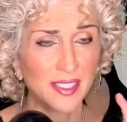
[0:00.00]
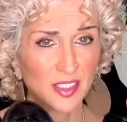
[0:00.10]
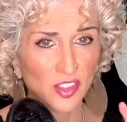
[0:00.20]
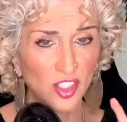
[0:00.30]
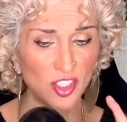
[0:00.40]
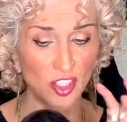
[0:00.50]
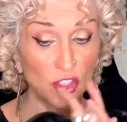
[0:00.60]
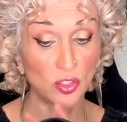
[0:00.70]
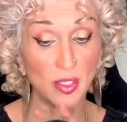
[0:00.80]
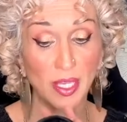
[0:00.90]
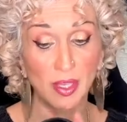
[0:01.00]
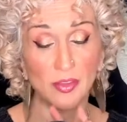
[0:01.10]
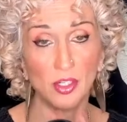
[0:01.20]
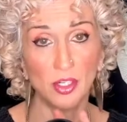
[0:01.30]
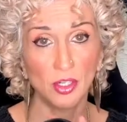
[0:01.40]
as such that
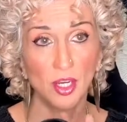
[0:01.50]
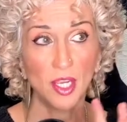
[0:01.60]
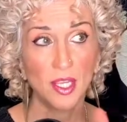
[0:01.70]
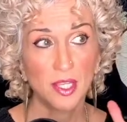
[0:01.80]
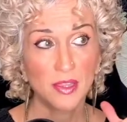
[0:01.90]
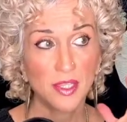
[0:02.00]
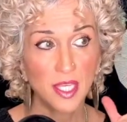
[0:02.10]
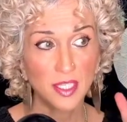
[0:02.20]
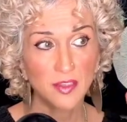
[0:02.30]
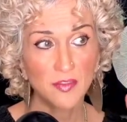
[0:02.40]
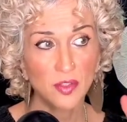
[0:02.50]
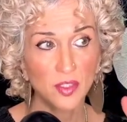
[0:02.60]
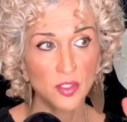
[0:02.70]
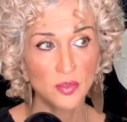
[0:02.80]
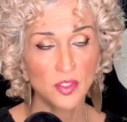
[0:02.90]
together they give you
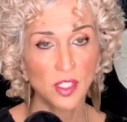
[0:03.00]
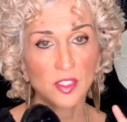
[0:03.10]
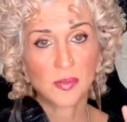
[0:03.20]
these results.